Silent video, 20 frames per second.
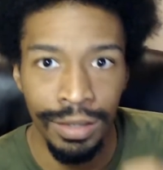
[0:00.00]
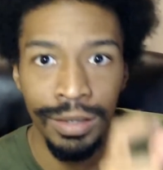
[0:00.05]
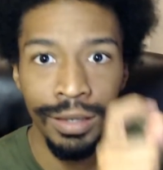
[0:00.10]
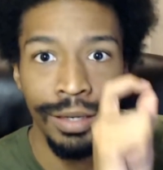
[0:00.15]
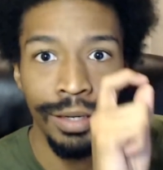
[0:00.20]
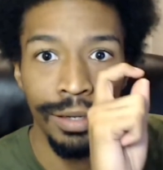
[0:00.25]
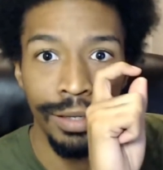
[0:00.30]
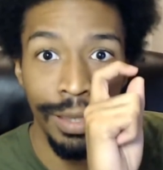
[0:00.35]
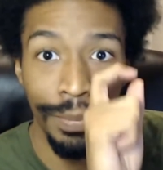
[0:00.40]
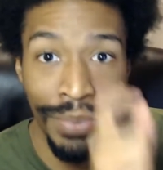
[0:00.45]

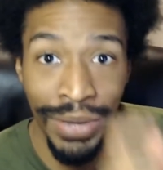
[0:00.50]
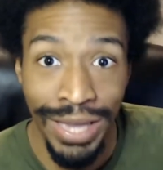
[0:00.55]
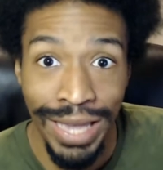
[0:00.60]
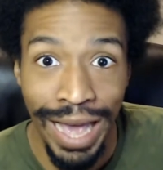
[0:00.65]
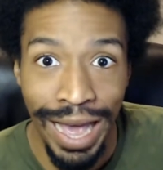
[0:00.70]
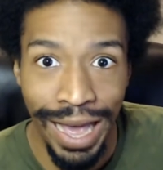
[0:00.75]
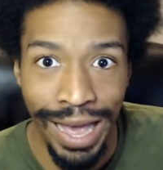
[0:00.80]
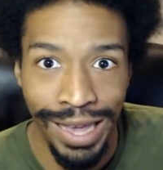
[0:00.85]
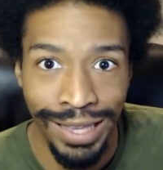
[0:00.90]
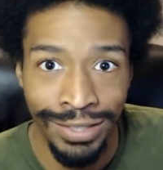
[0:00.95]
The
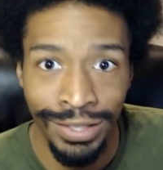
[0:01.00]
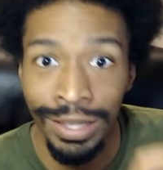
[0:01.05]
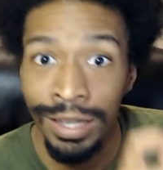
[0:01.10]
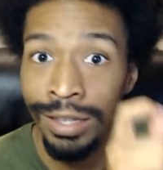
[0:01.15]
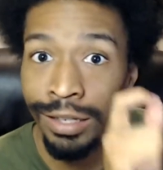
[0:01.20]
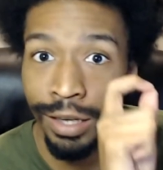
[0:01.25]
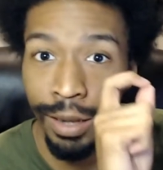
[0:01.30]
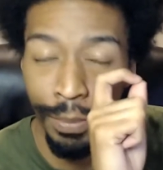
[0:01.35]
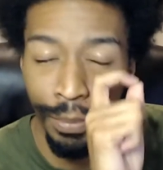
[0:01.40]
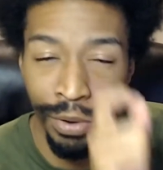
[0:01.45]
PIs,
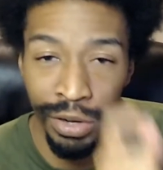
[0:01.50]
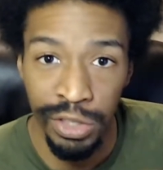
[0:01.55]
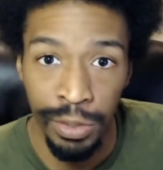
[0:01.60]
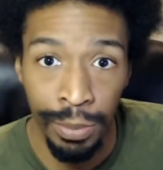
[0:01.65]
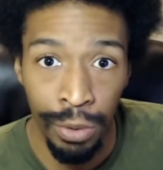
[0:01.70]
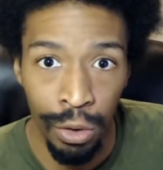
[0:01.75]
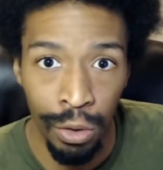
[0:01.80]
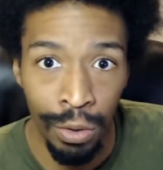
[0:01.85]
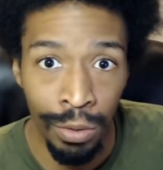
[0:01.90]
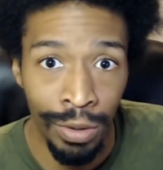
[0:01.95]
the
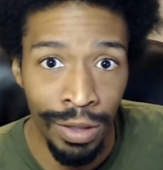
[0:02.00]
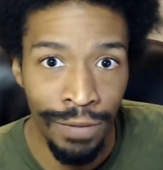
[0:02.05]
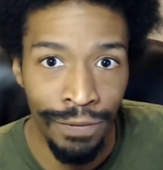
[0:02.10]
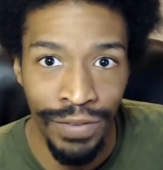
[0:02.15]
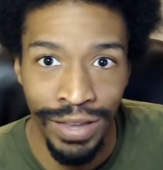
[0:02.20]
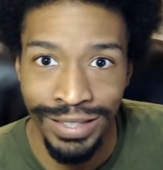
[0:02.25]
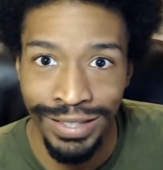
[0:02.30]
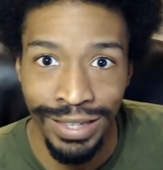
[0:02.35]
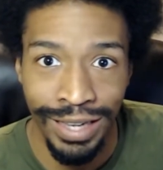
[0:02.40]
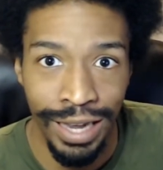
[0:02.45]
principal
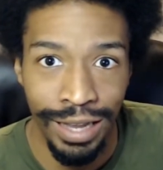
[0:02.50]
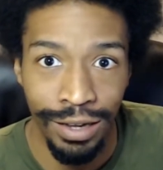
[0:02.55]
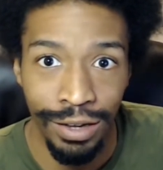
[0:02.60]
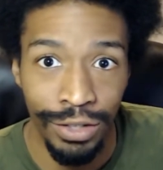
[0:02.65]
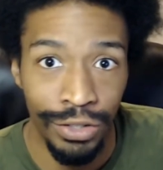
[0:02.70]
investigators,